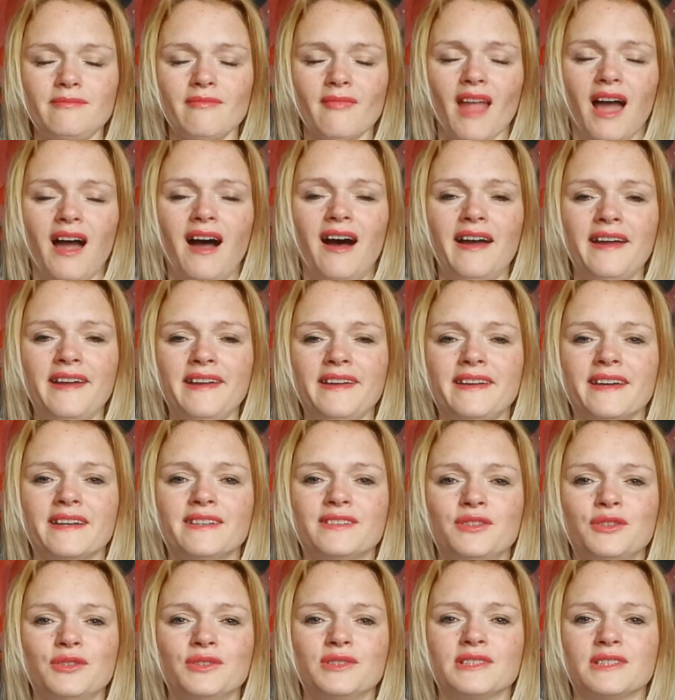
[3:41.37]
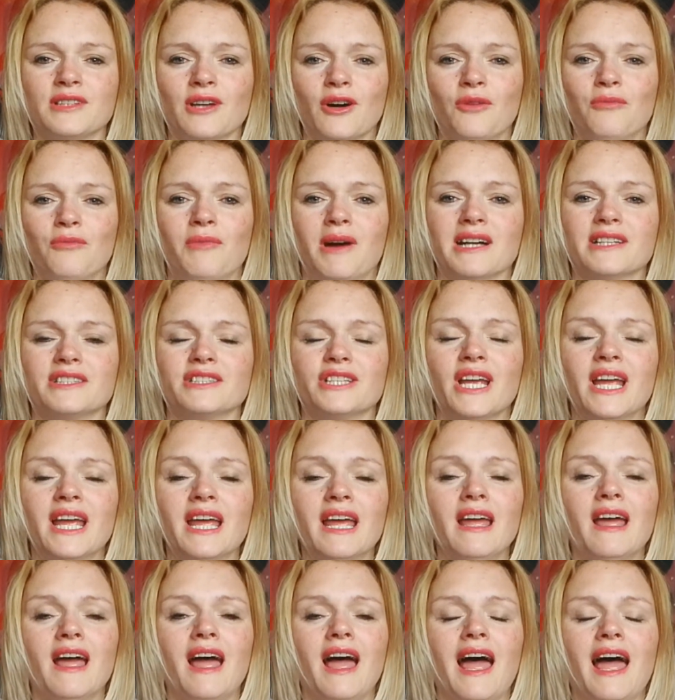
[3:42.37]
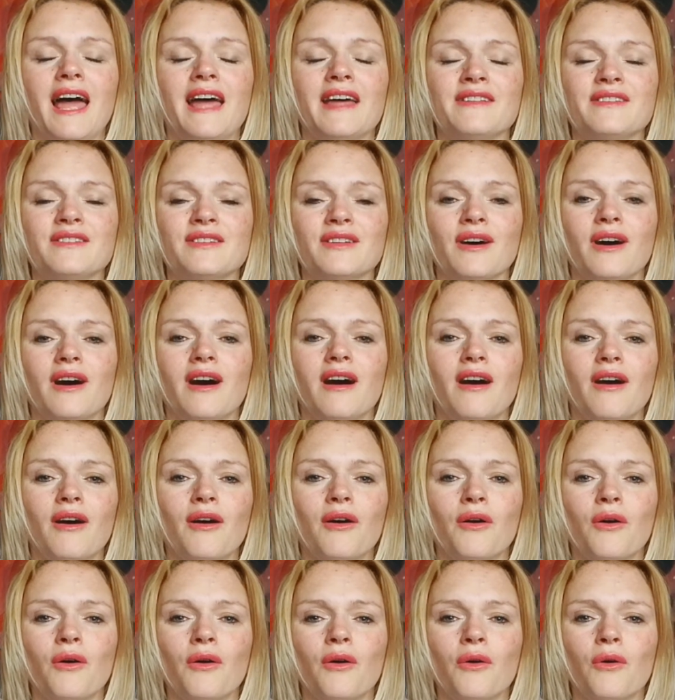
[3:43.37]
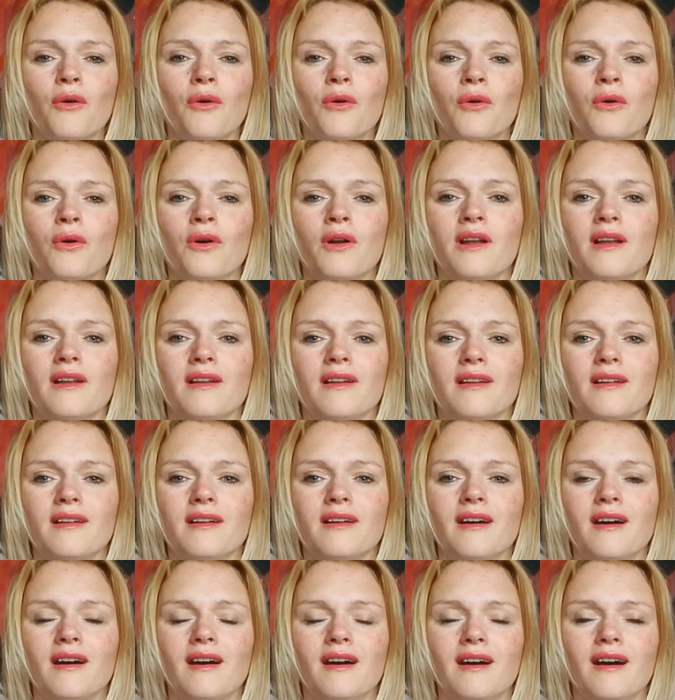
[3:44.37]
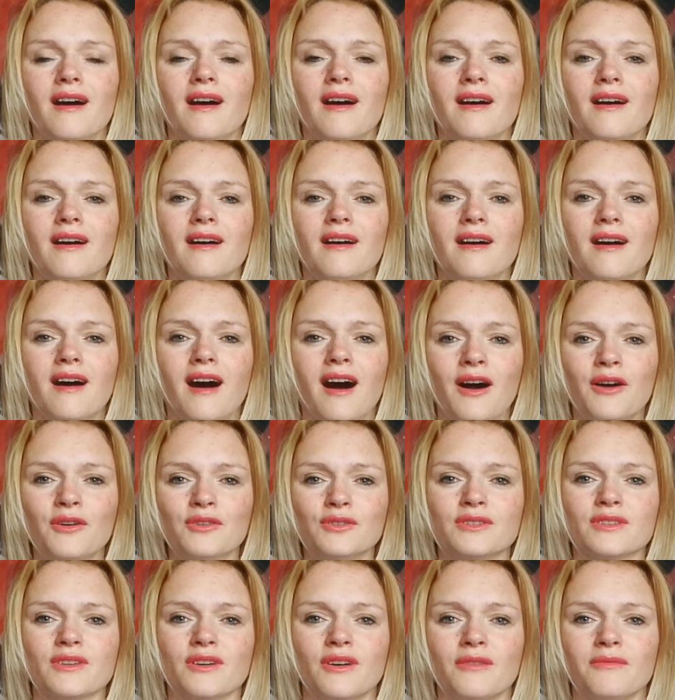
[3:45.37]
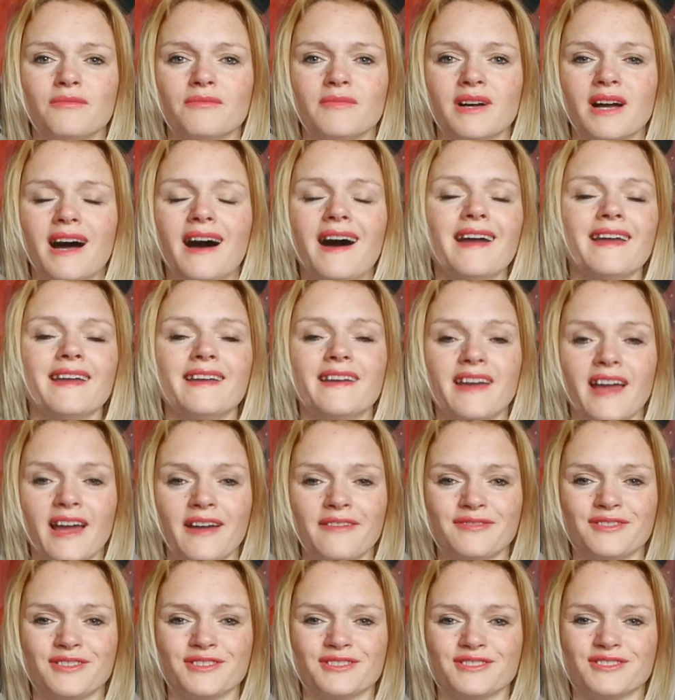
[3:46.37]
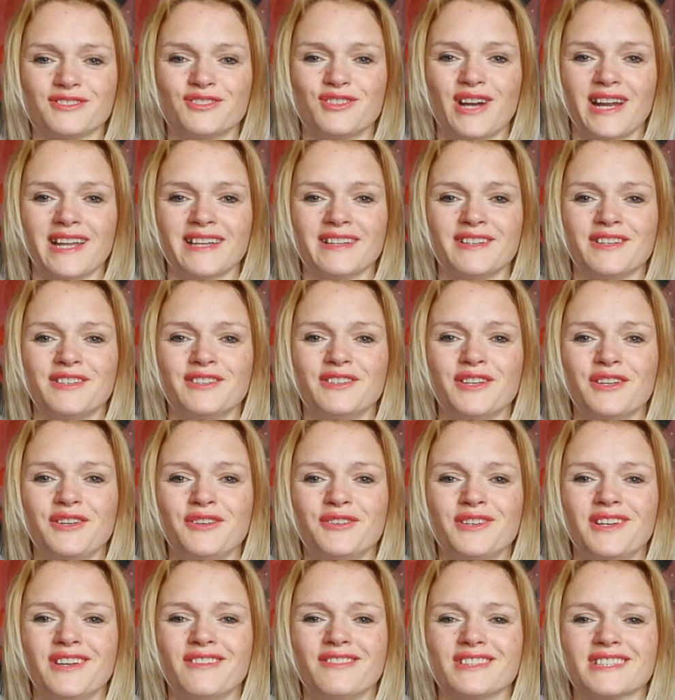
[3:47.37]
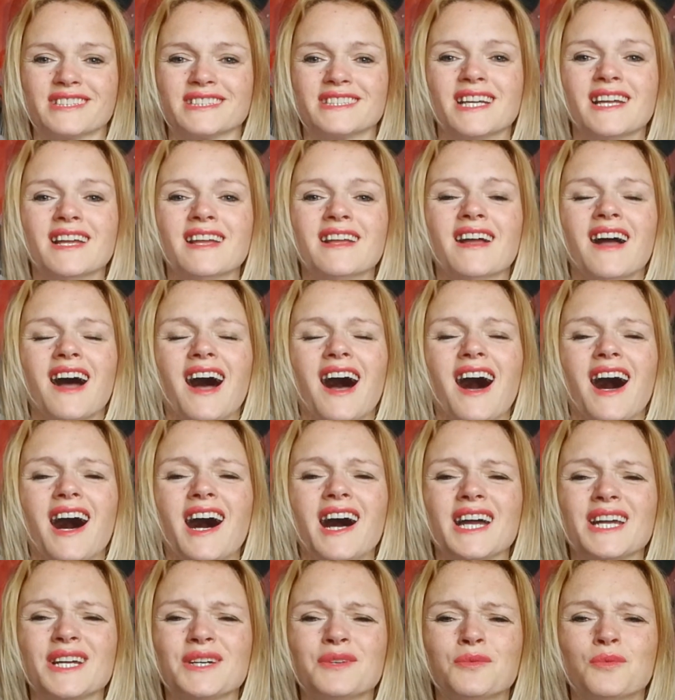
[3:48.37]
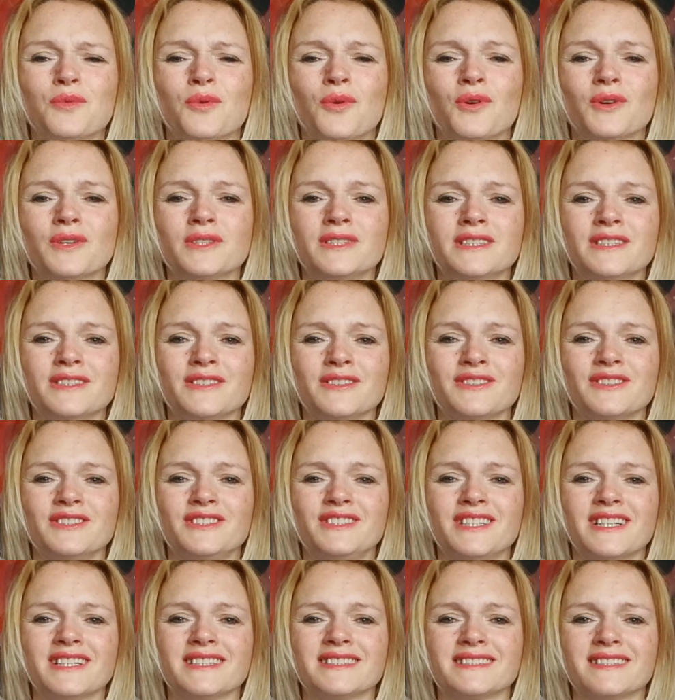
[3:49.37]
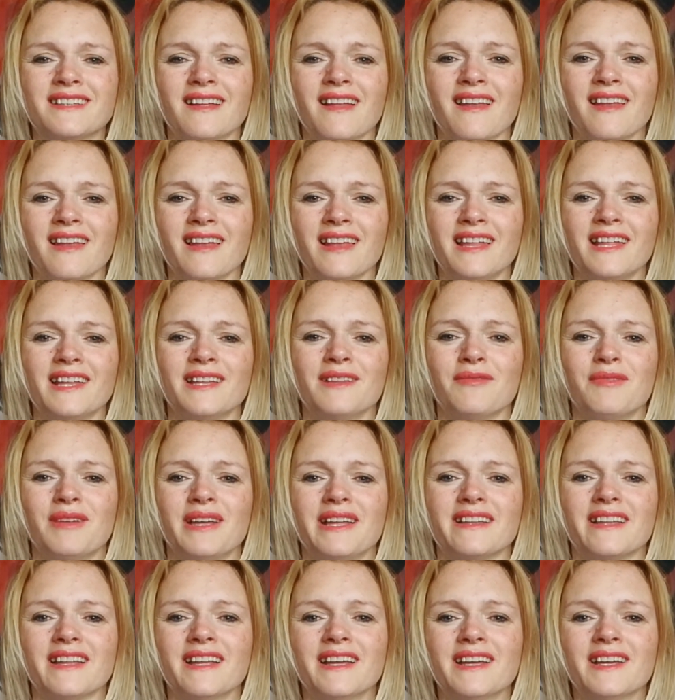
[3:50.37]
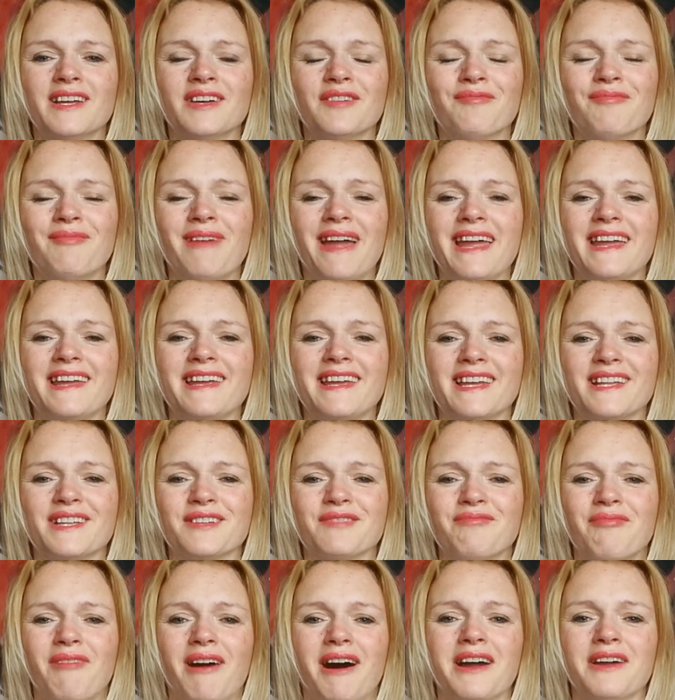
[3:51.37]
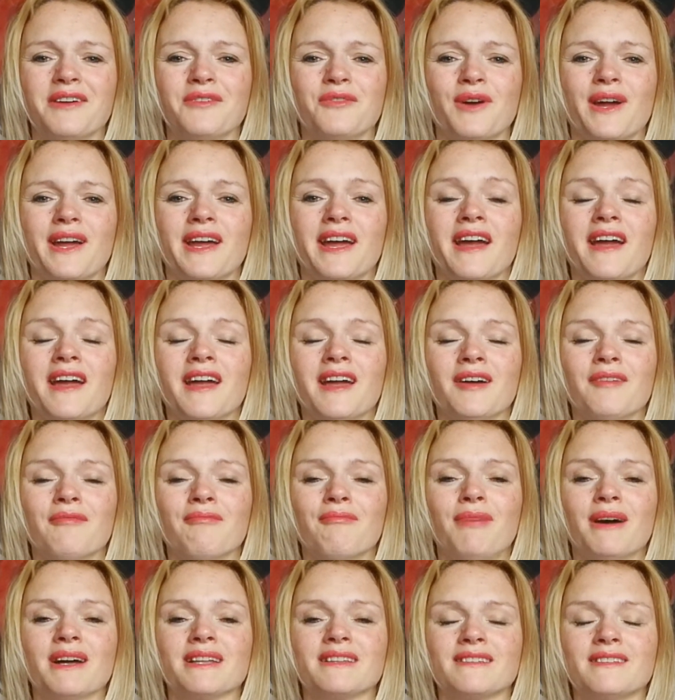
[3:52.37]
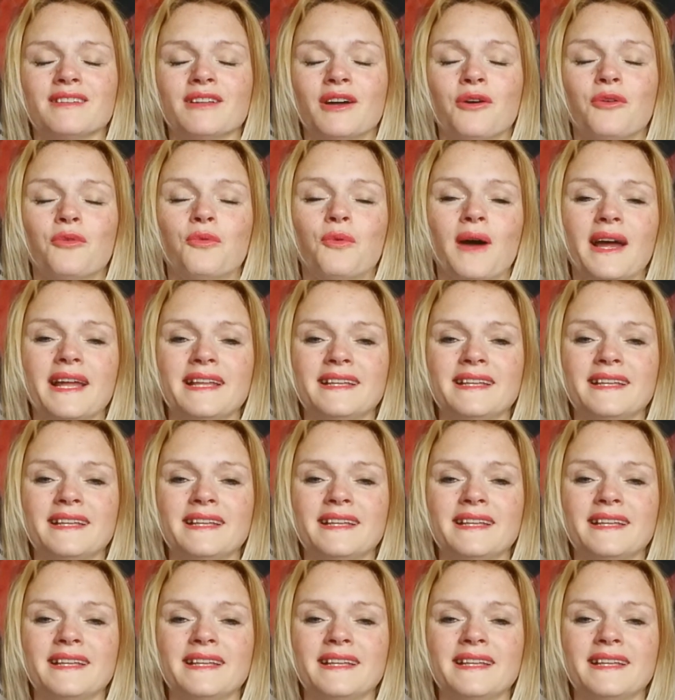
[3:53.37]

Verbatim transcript: I can do so much, and all outcome I have to surrender the universe. I want to just a little bit make it my way, but no, when